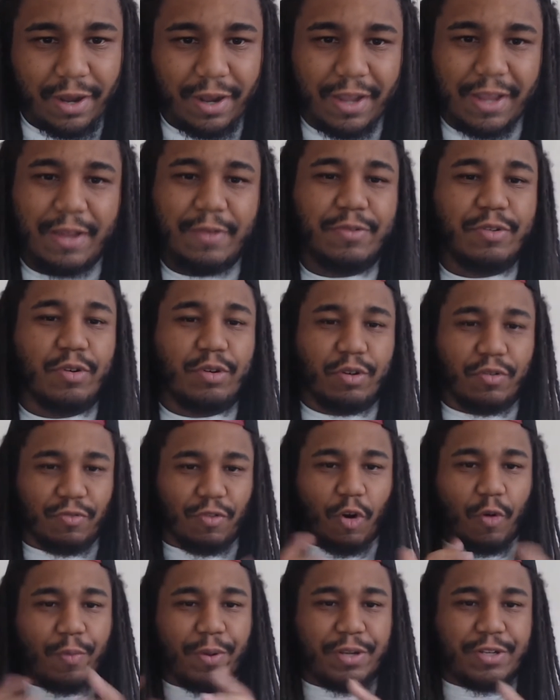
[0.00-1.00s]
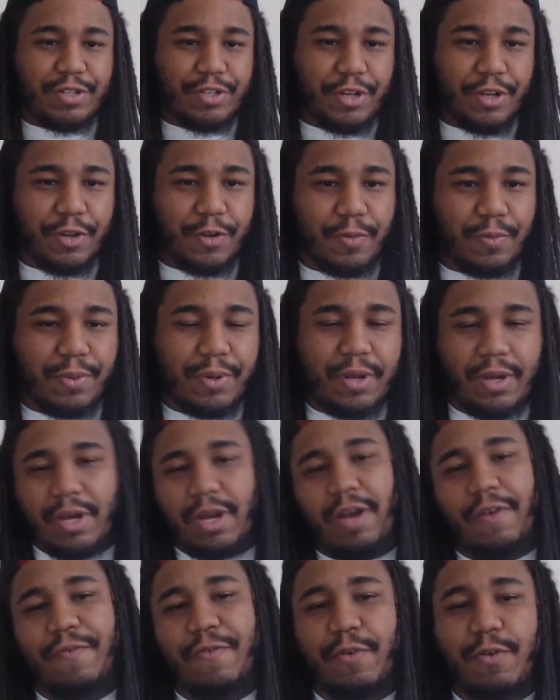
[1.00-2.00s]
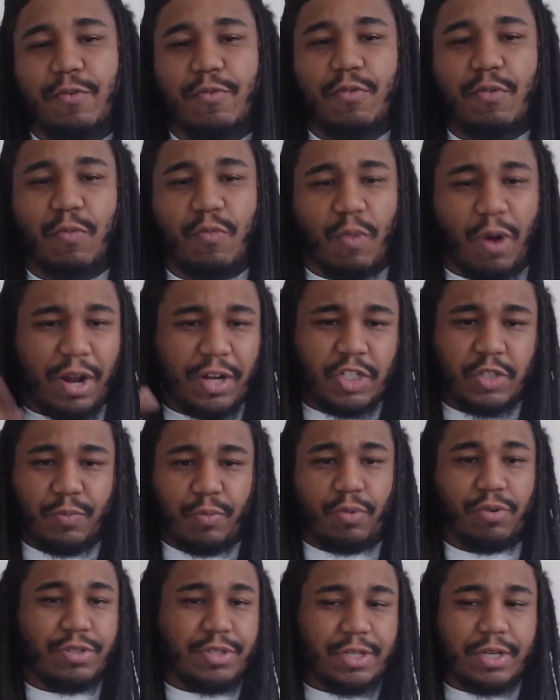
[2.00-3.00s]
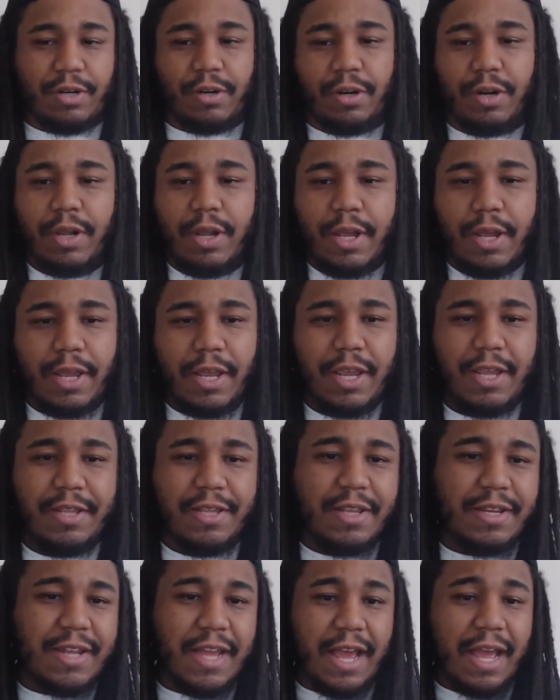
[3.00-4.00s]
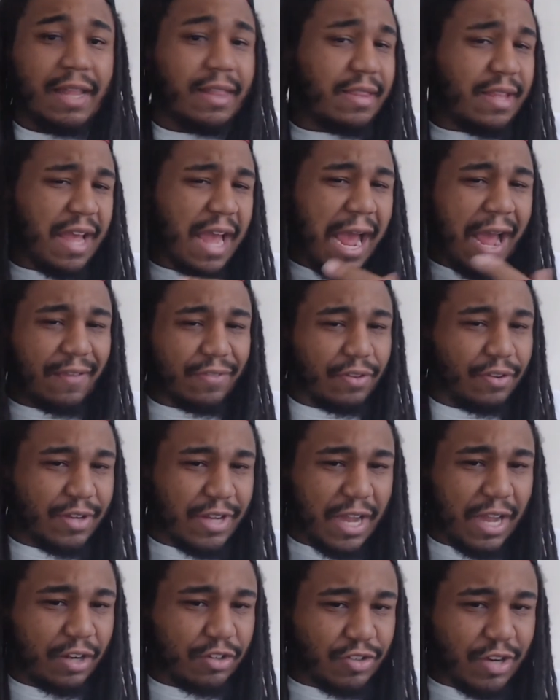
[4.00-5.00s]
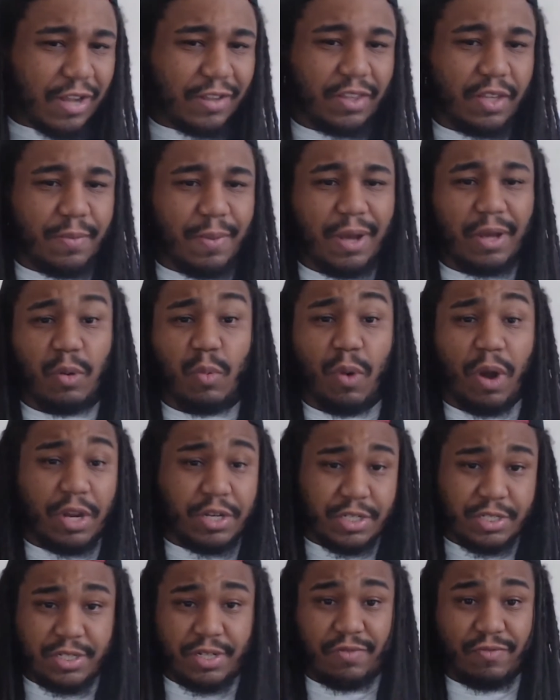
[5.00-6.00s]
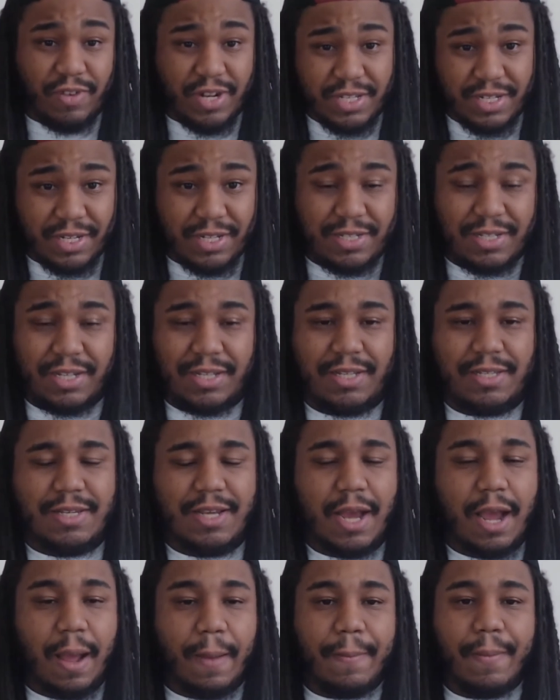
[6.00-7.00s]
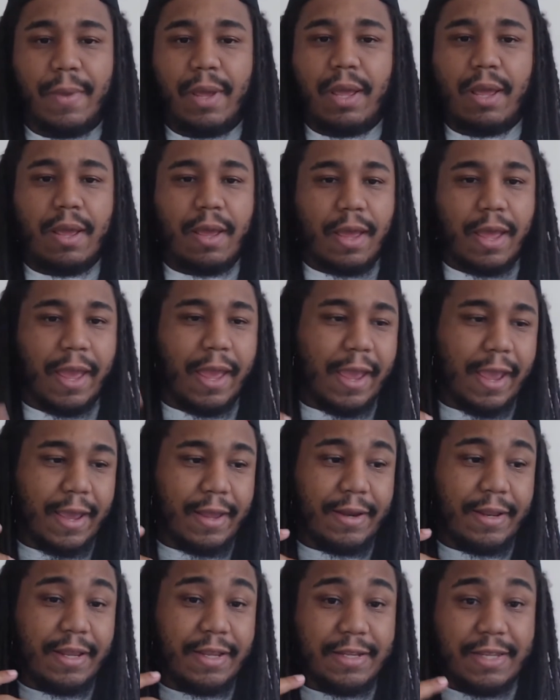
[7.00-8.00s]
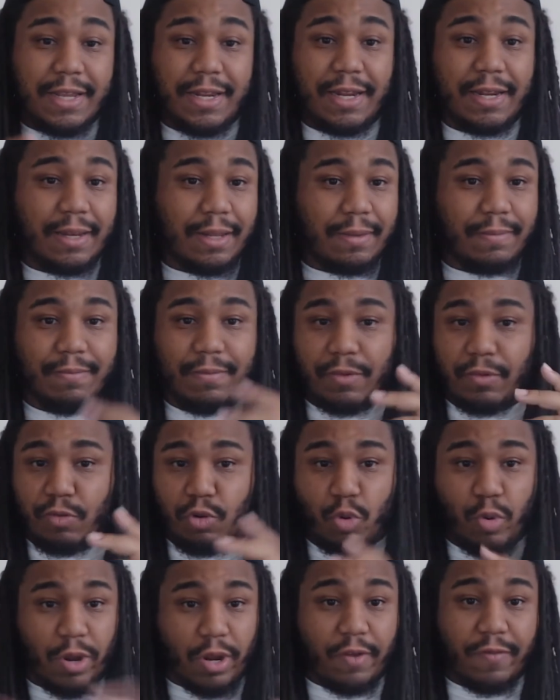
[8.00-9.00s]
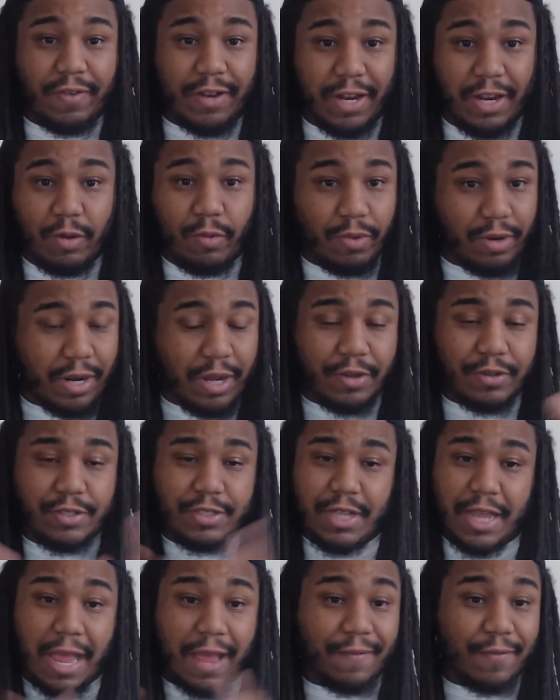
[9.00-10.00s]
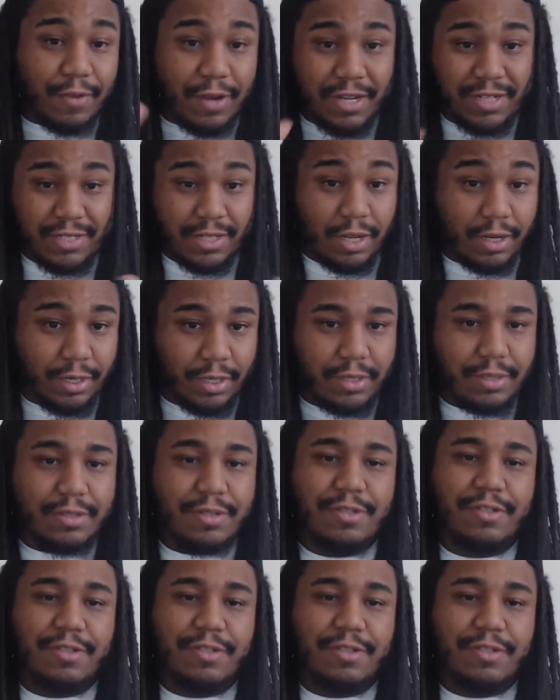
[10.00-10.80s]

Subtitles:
He was doing the Rubik's Cube. If you watch SportsCenter, he did that after he got drafted by the Washington Redskins at the time. And he did it quicker than anyone else ever has done it.